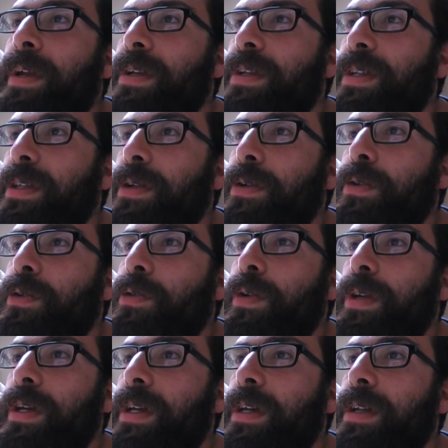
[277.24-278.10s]
are still
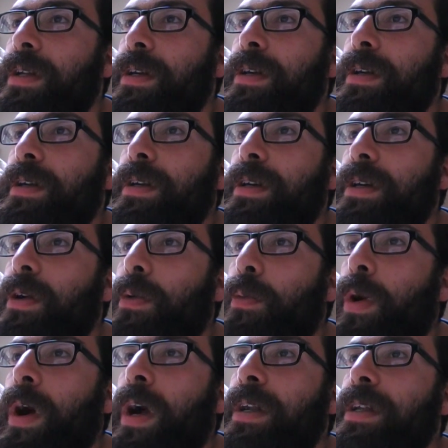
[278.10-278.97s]
treated in a
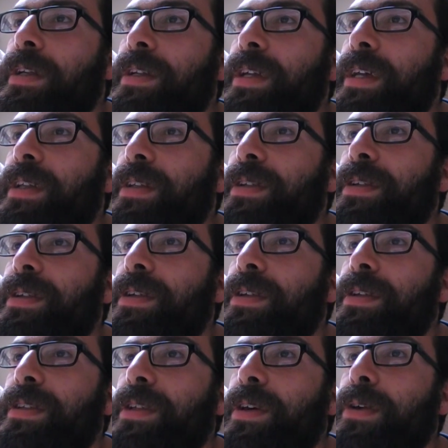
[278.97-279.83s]
wider sense
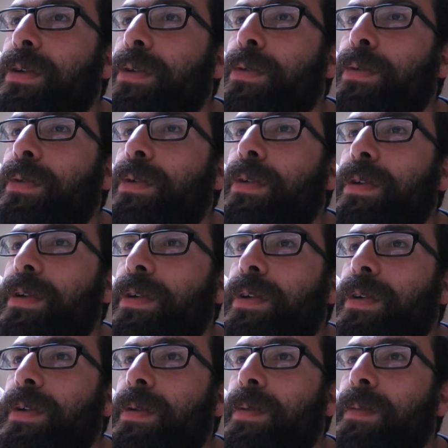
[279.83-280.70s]
as though
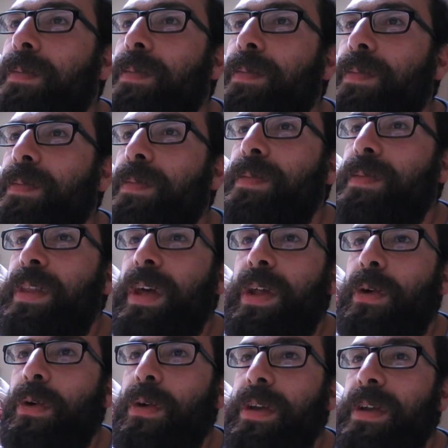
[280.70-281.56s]
they're
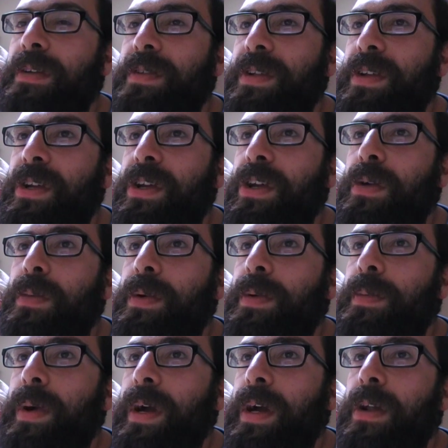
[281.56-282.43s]
not even
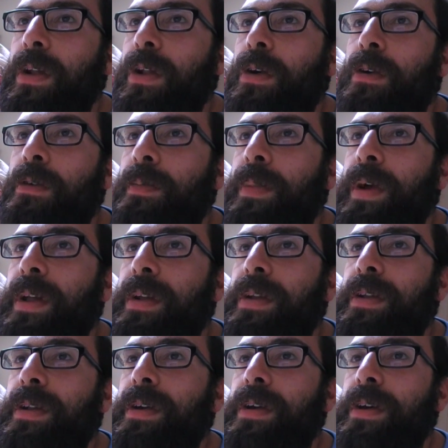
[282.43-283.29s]
human by a lot of
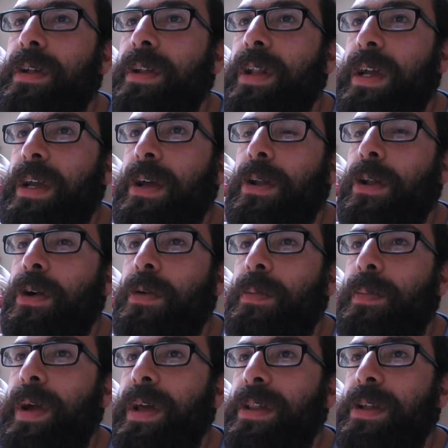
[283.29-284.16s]
men. Like a lot of
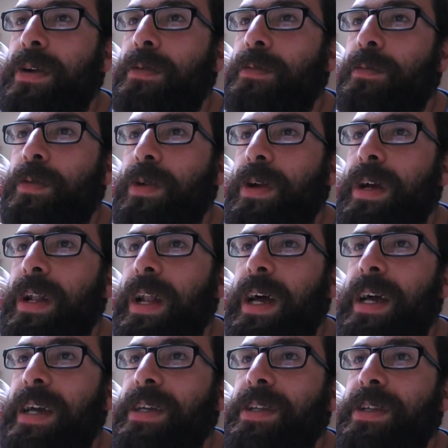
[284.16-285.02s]
men don't
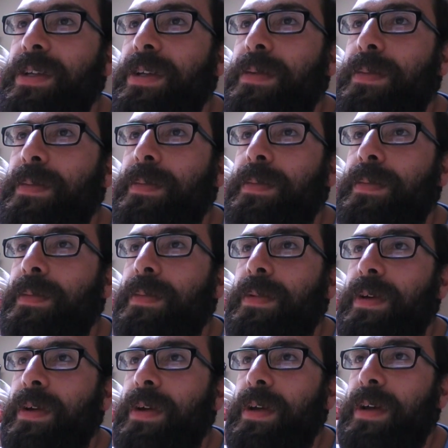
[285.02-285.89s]
realize
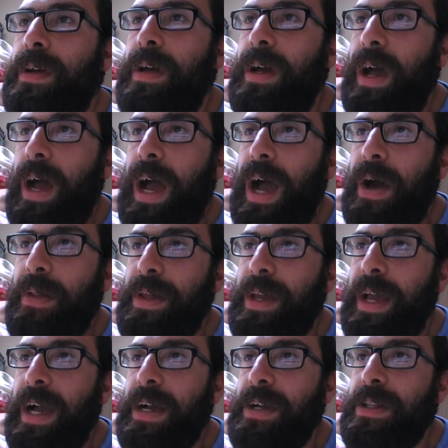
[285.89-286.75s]
how
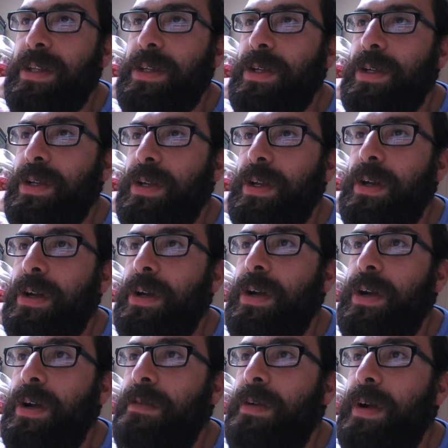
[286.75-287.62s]
they act
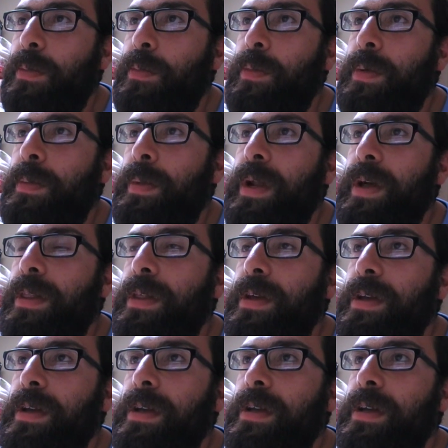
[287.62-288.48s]
around women, I
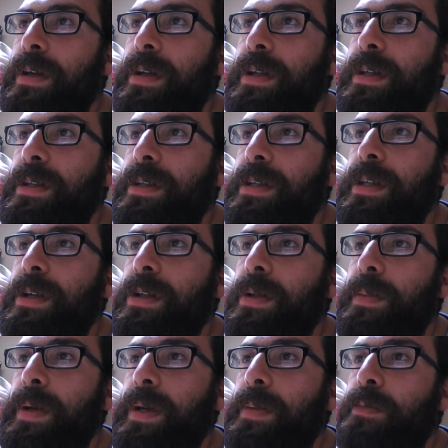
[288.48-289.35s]
think, and it's still
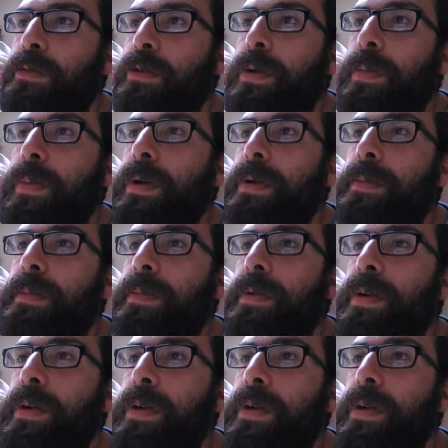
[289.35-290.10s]
a big problem.